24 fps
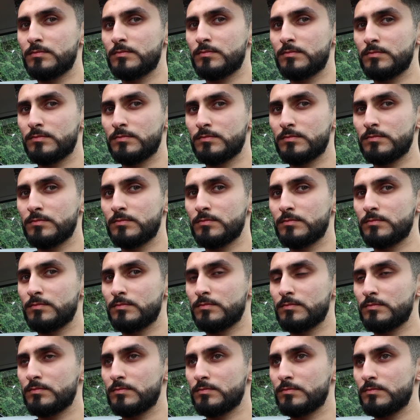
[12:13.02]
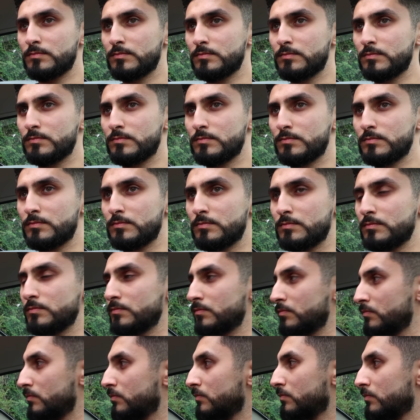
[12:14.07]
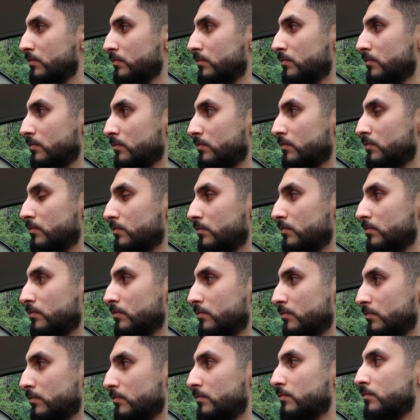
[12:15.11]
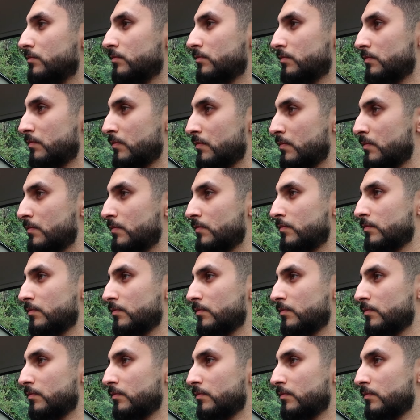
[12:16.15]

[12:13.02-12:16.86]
The person shown says nothing.